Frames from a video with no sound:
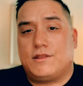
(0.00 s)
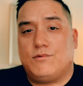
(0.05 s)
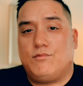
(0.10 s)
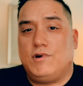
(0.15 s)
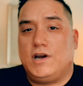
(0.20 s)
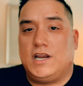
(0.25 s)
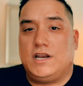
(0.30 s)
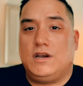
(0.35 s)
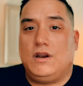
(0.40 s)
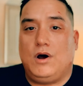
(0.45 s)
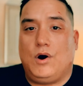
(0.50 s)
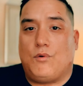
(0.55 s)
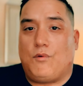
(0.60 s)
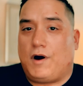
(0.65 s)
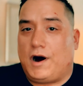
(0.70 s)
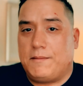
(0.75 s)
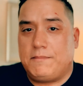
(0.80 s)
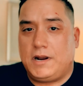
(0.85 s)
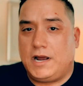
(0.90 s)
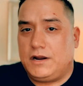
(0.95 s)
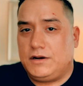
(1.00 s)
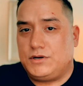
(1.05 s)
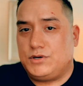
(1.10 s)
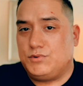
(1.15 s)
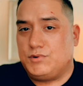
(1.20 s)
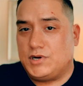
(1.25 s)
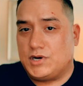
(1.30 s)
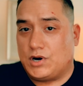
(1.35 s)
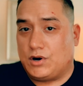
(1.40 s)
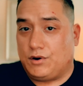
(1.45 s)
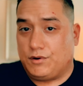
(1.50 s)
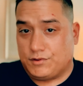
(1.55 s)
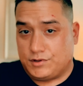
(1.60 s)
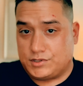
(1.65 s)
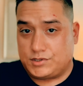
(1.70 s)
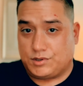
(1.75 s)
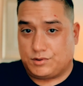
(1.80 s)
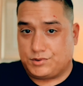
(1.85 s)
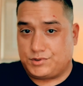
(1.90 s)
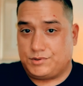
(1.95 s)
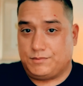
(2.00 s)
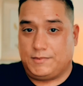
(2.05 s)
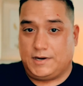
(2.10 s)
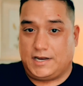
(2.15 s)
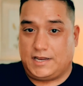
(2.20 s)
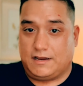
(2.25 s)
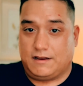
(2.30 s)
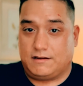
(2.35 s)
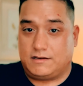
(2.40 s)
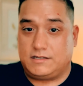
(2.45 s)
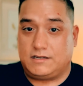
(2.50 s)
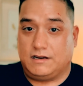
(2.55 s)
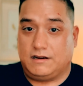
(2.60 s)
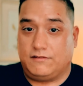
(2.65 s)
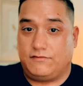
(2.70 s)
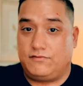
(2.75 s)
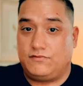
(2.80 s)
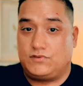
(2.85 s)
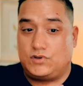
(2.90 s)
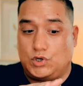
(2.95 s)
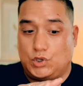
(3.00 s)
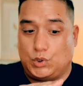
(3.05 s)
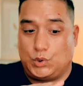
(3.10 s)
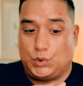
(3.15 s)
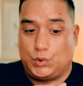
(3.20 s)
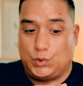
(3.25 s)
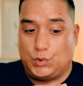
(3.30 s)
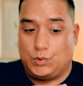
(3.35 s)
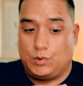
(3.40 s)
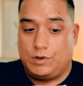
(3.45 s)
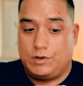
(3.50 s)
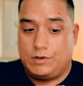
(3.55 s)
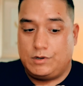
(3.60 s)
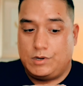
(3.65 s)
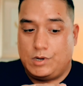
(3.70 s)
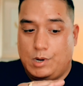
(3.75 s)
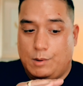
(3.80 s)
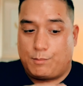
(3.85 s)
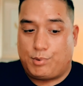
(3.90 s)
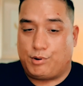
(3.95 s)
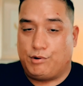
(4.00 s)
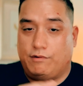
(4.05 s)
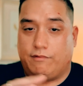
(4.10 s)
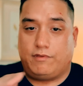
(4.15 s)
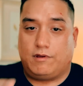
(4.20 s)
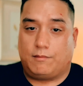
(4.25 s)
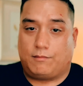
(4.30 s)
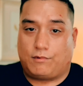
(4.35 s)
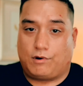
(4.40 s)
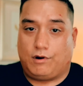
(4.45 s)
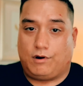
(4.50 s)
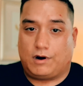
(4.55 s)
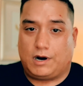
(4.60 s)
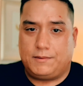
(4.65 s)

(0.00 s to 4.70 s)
way, no, I'm not doing all the social media stuff to prove them wrong.